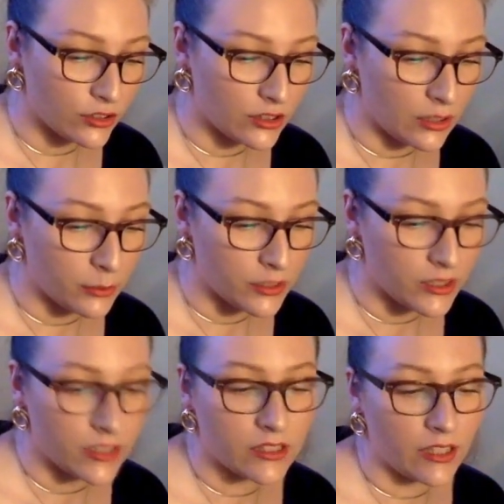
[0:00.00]
December
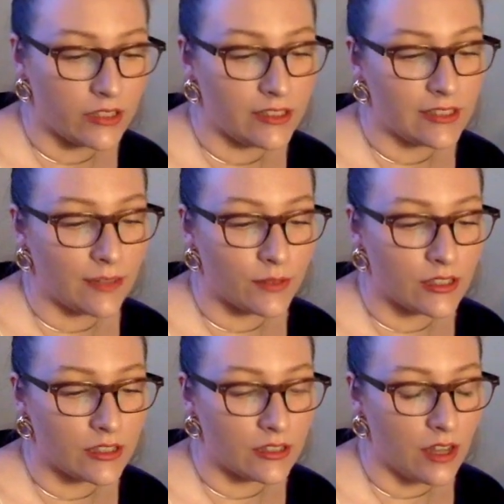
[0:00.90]
6,
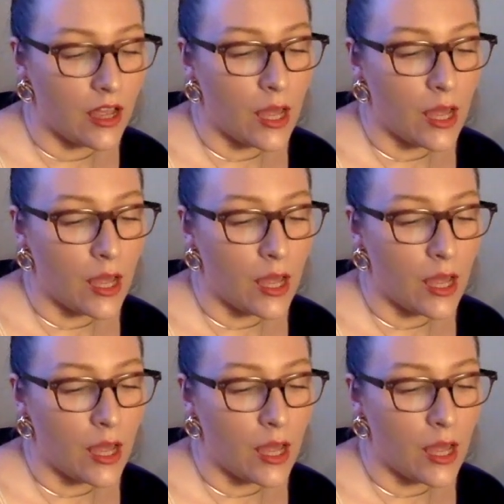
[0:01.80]
1917